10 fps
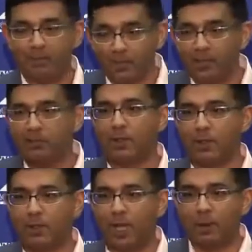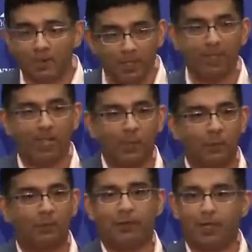He said, listen, I'm going to take
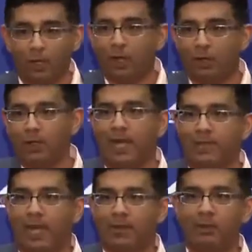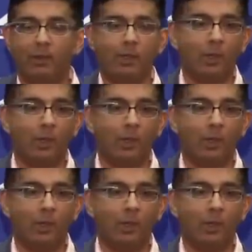you over, and you're not going to like that.